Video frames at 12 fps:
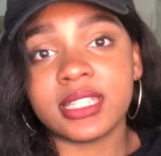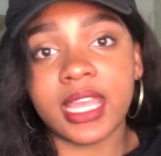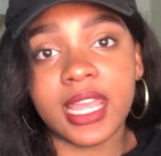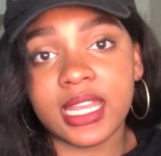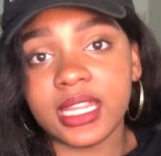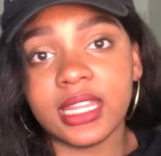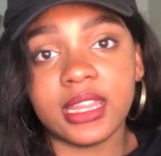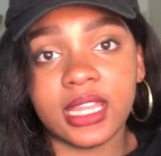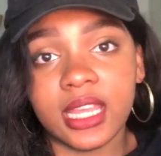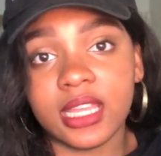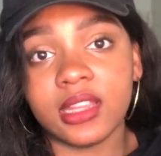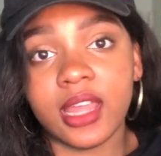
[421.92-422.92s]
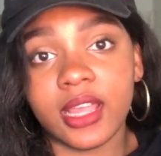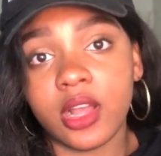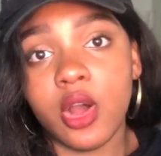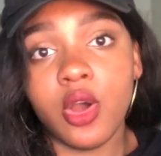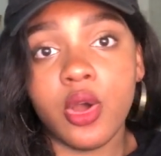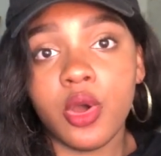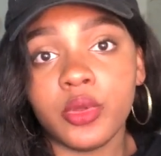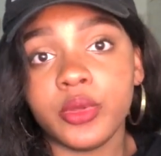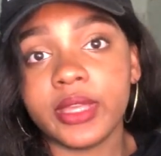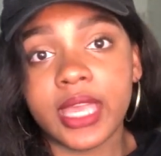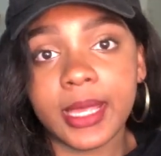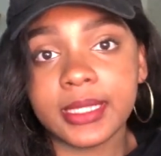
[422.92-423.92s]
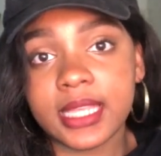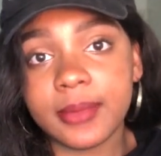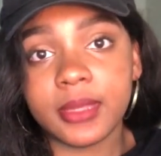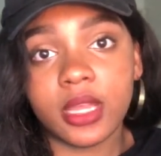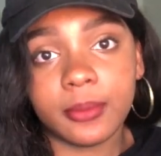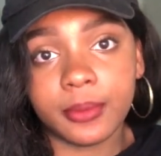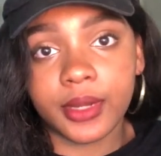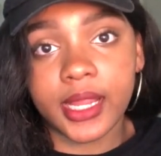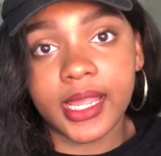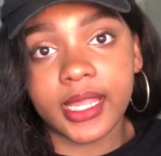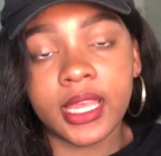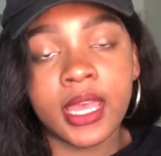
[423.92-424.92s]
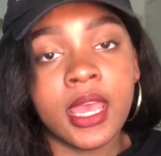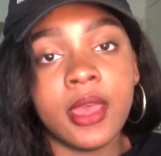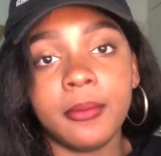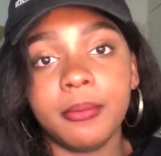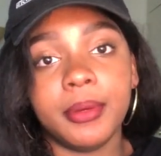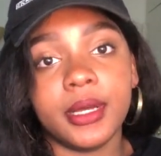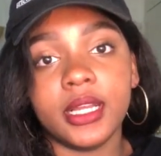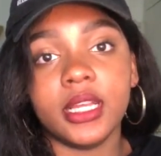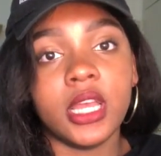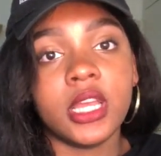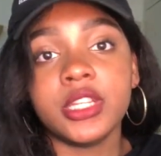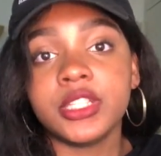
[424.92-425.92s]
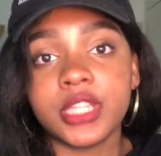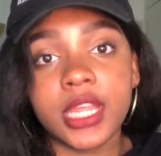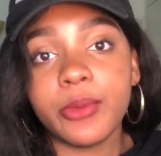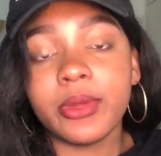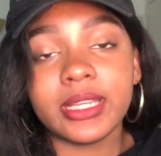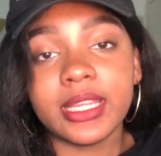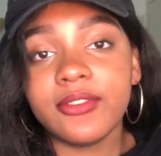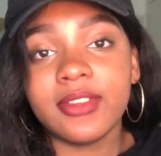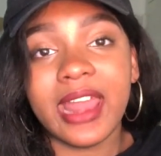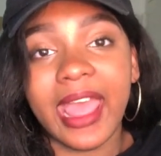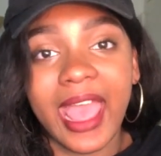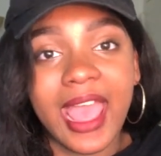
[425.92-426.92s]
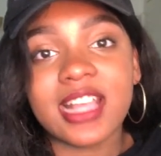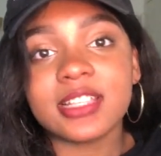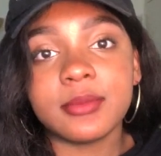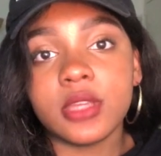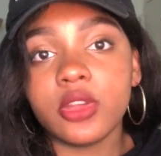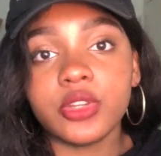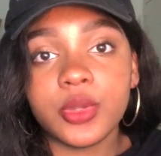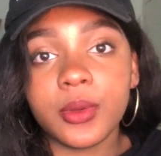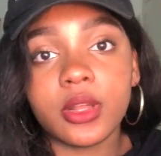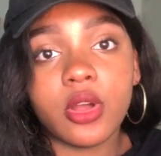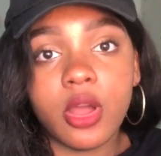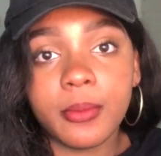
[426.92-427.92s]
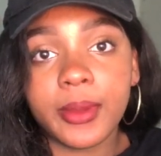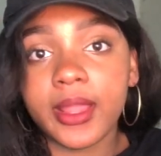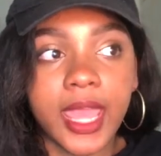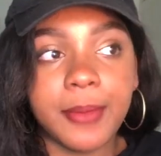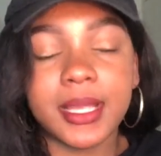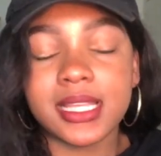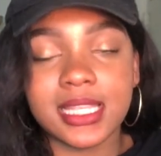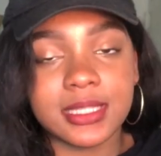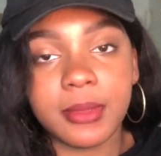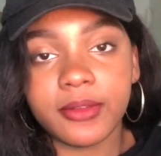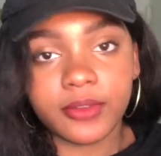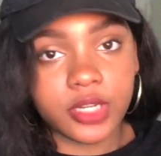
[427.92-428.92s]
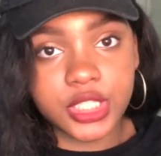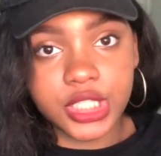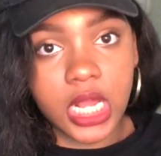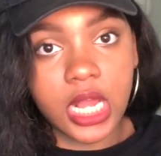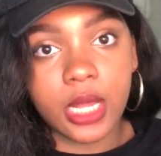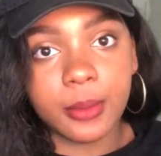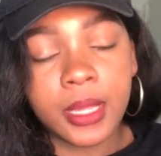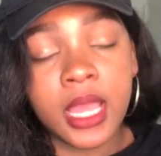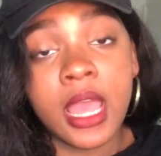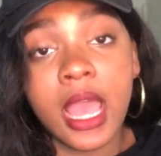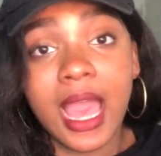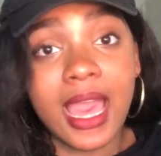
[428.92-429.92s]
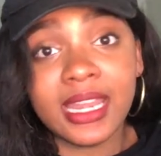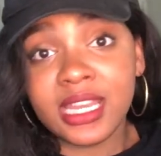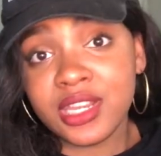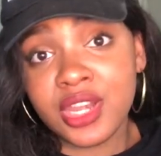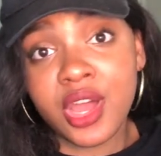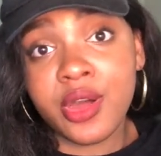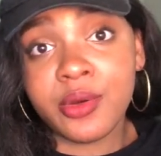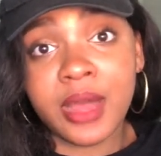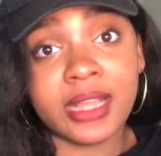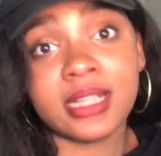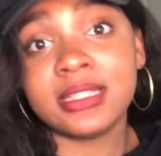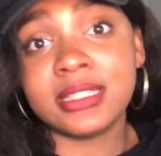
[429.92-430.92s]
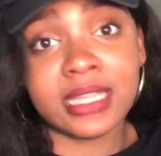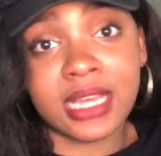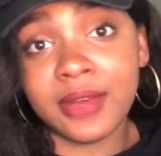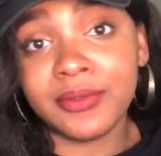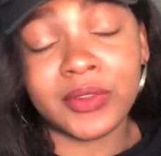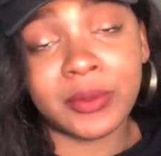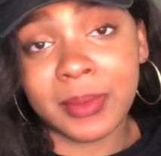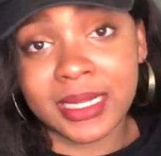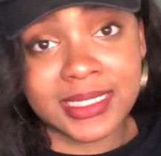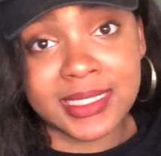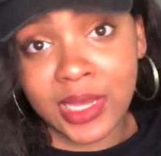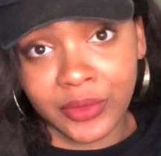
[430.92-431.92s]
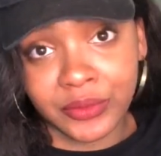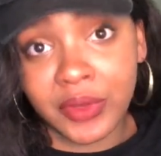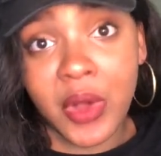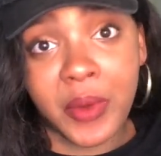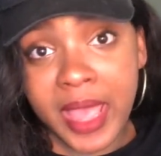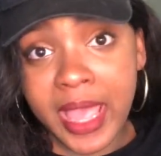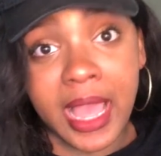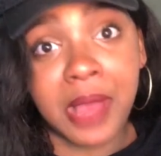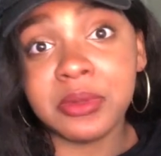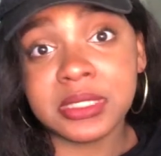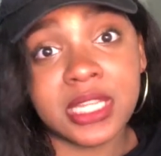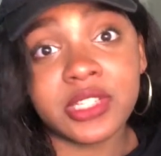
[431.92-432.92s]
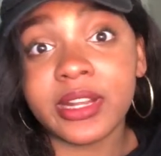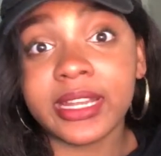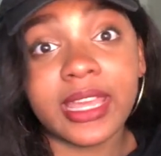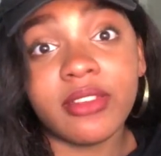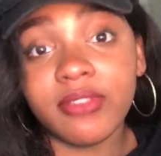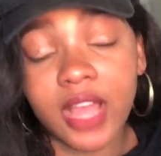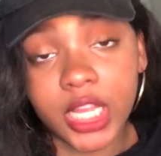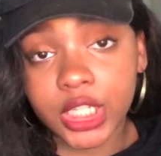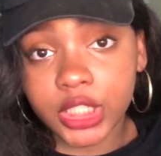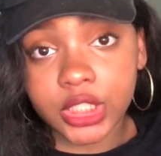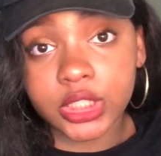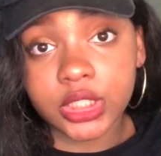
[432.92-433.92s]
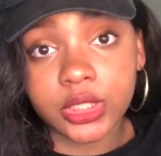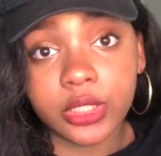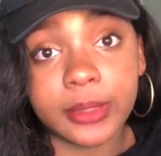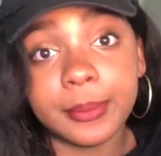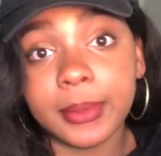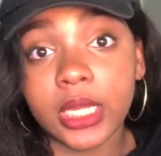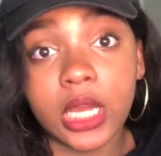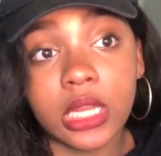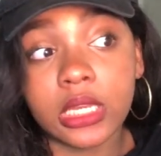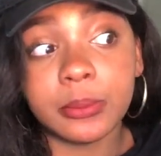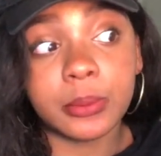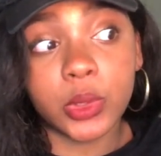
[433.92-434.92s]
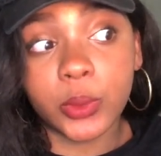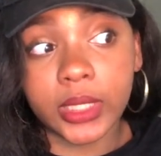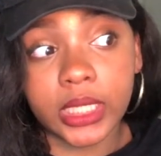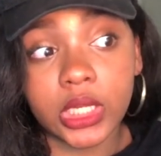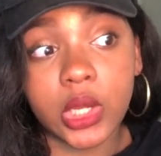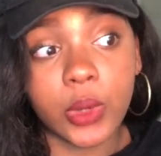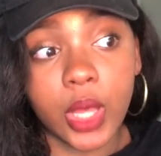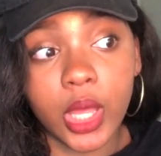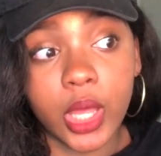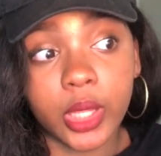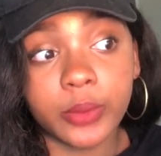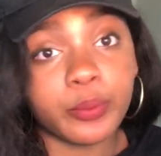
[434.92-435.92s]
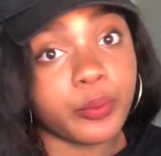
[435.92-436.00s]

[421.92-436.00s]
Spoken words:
say anything like, oh, you can't send me on break. But she wouldn't even ask me, oh, do you want to go on break? And because that's my first job, I didn't know I could stick up for myself, okay? I was not trying to get fired or even be unemployed, okay?